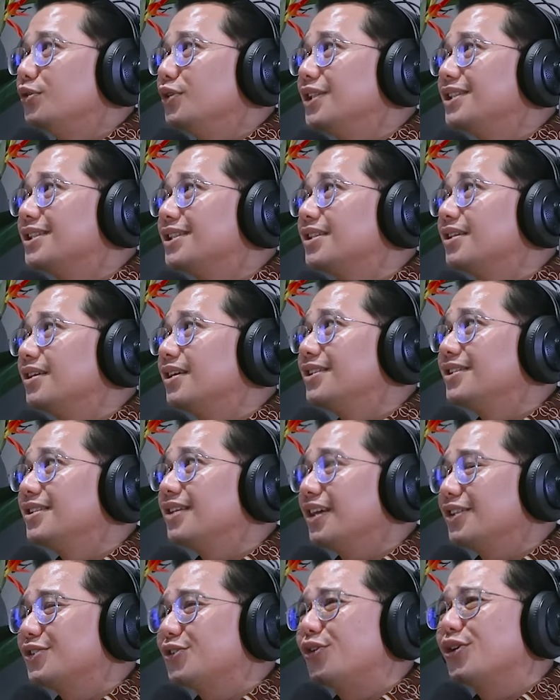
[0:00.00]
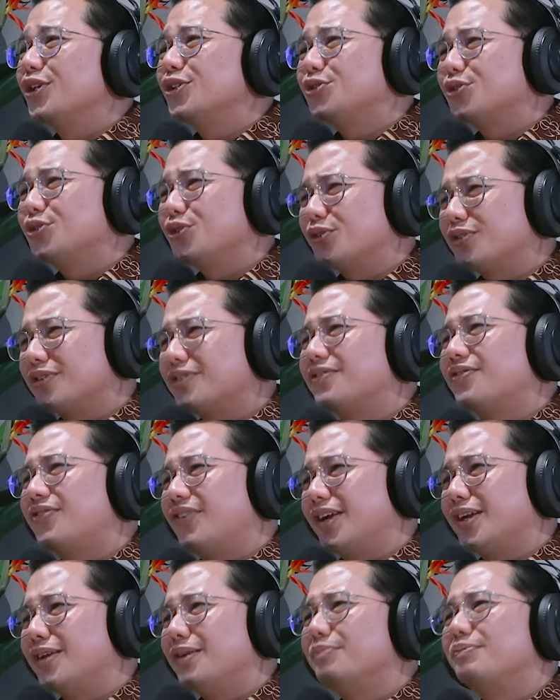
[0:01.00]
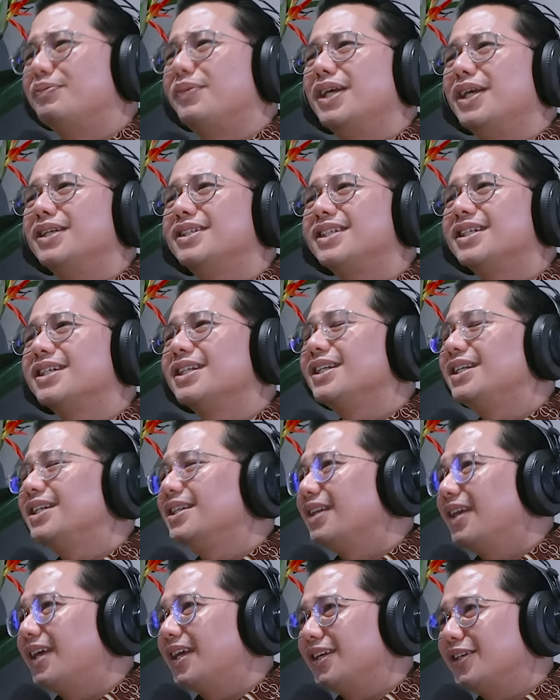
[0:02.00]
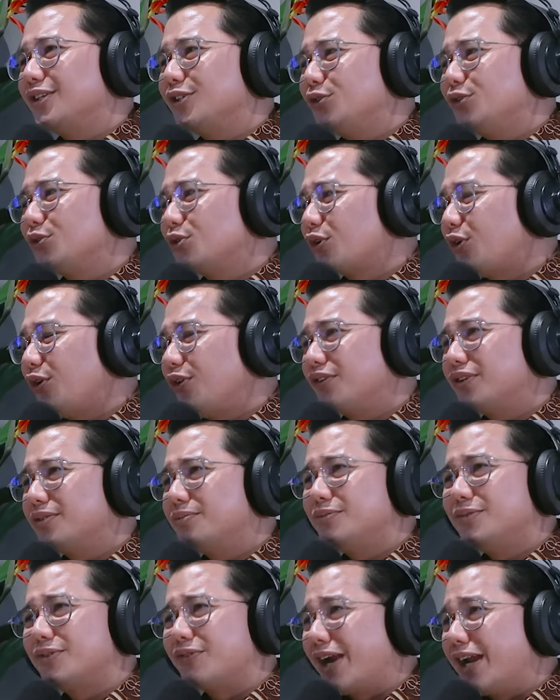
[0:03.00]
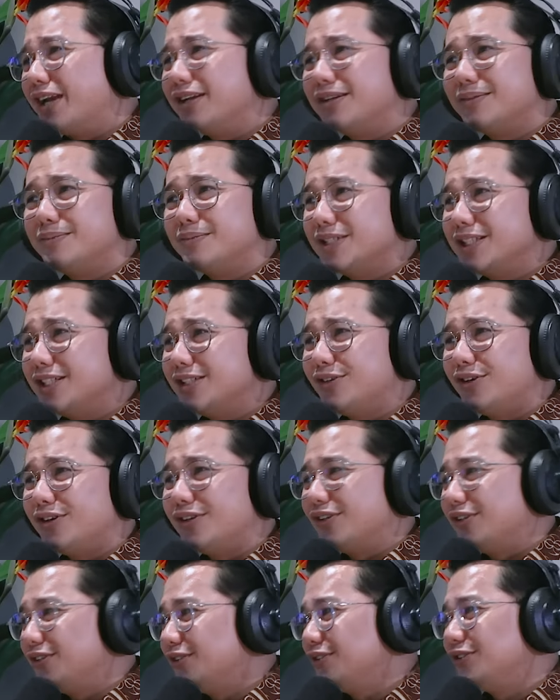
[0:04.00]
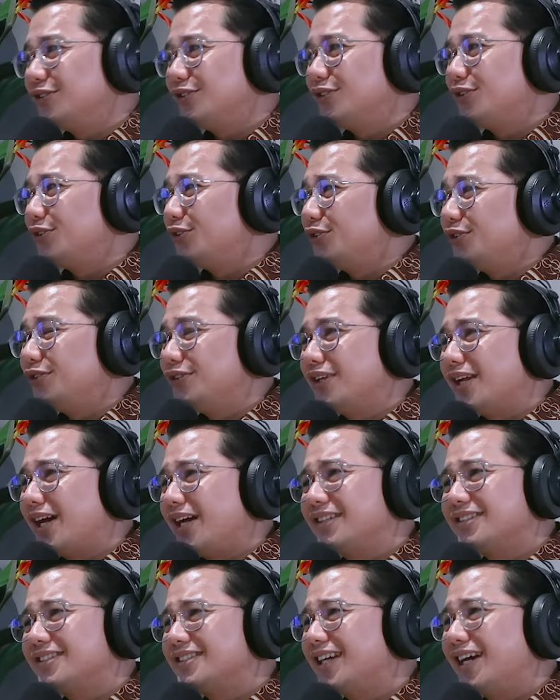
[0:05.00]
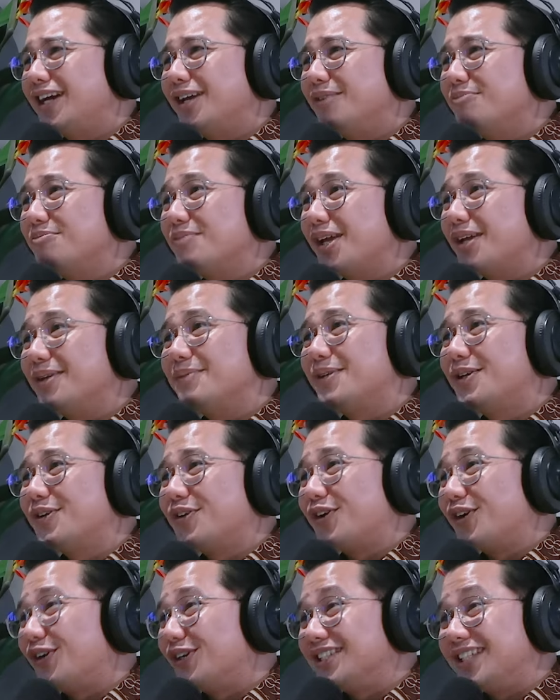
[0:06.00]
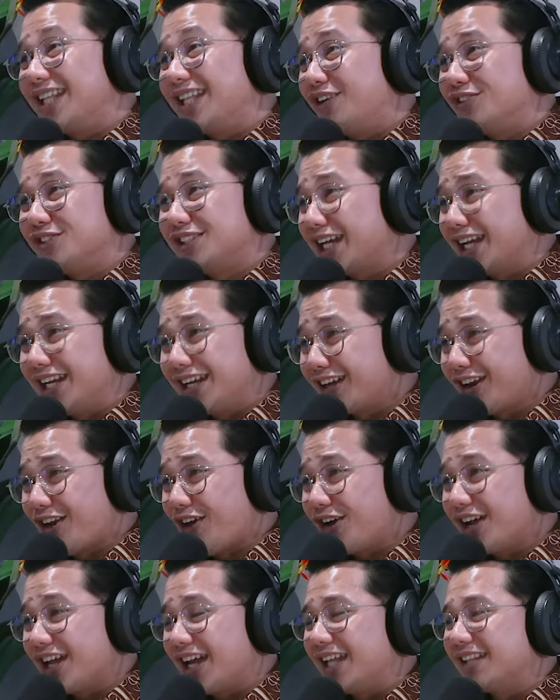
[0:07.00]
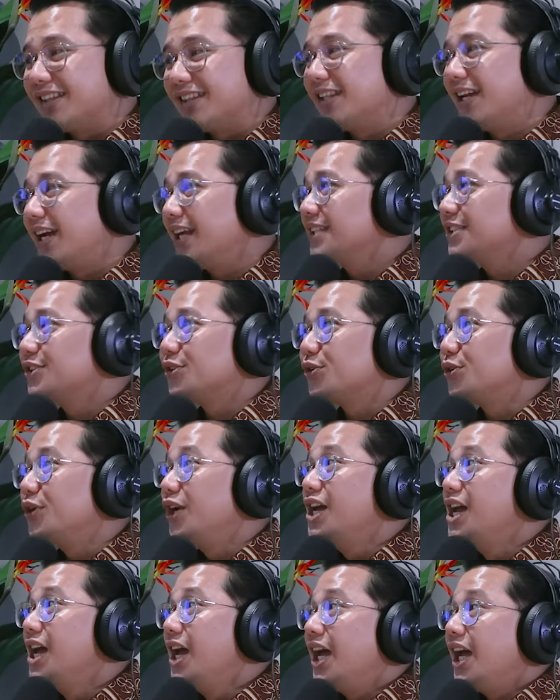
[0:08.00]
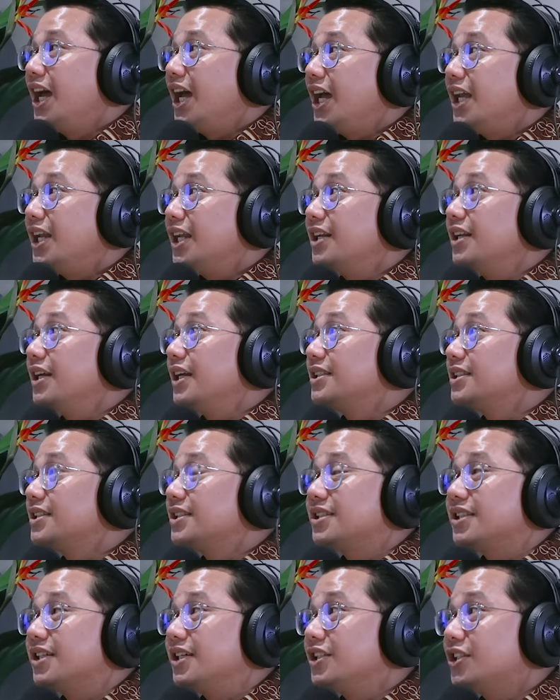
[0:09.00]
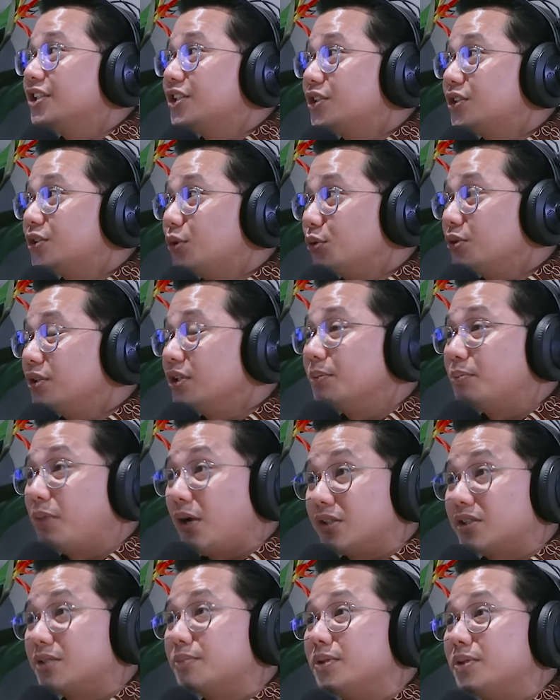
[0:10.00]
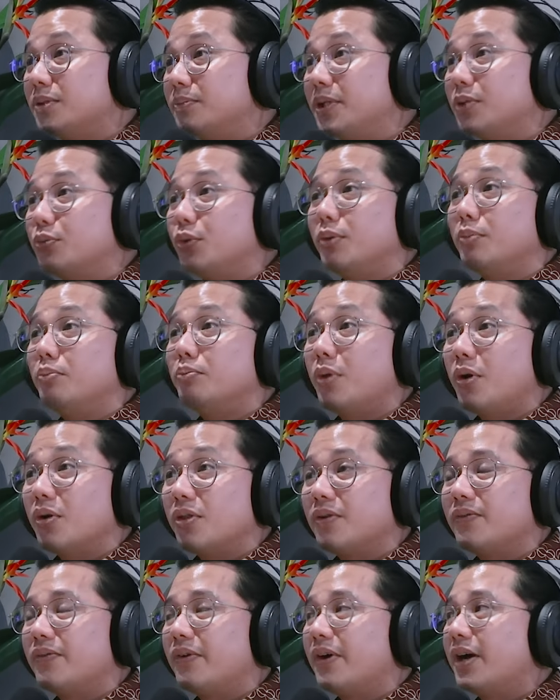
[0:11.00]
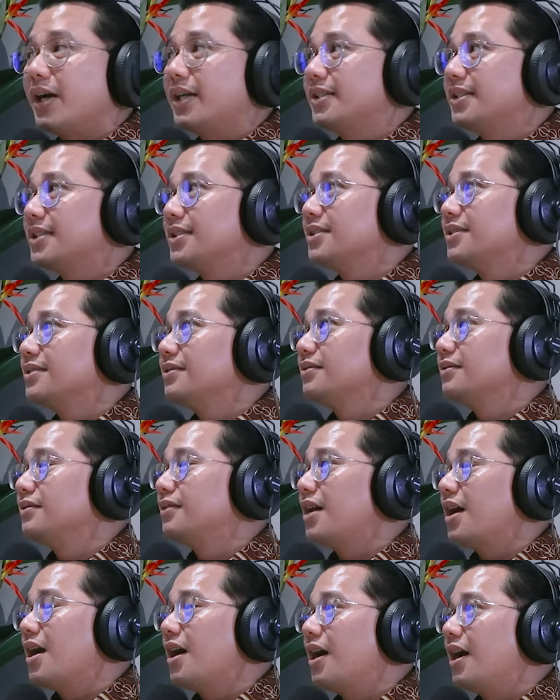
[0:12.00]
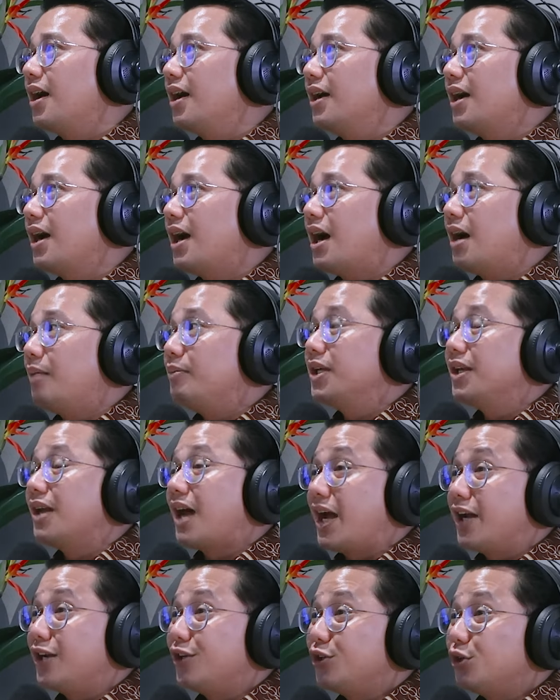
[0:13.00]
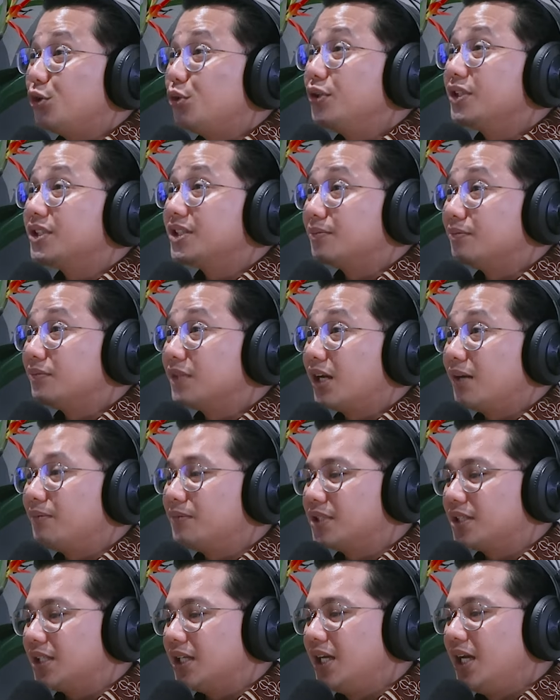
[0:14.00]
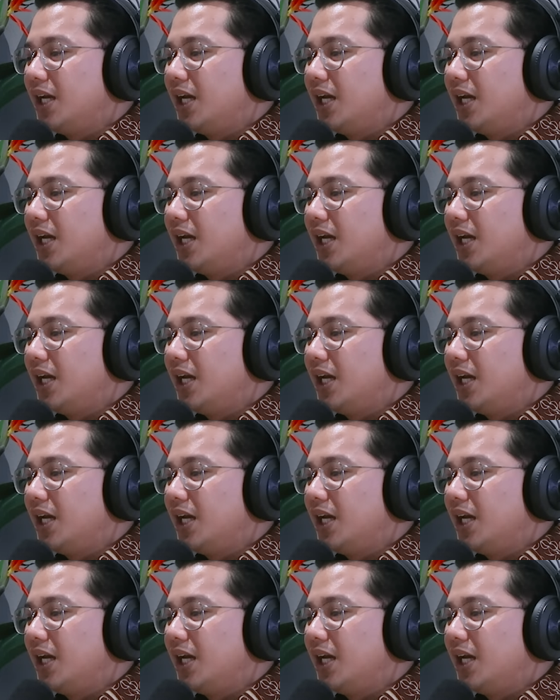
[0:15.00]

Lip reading: it's like talking to your girlfriend. Basically, you call them randomly on nighttime, maybe or on 10 o'clock at night. So and then it's totally possible between both of us. I mean, I know it sometimes